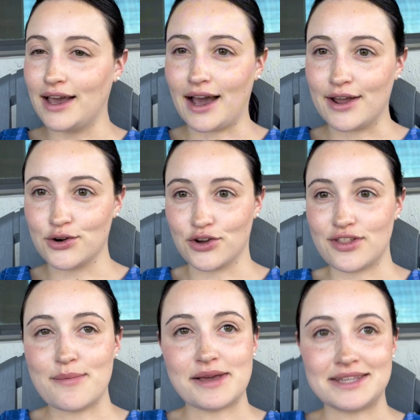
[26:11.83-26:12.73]
I don't know if
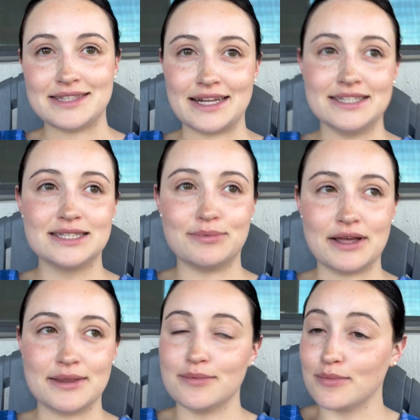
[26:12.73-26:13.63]
that makes sense,
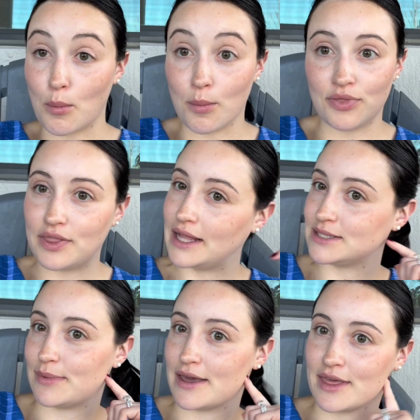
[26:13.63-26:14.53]
but that's
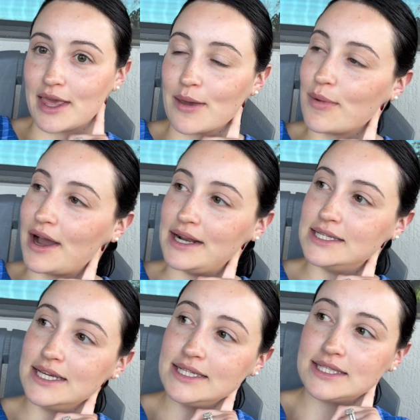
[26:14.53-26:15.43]
my thinking behind
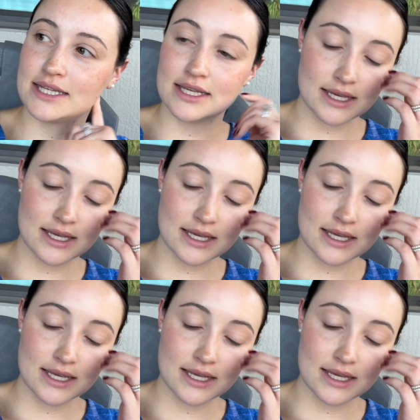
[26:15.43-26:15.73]
it.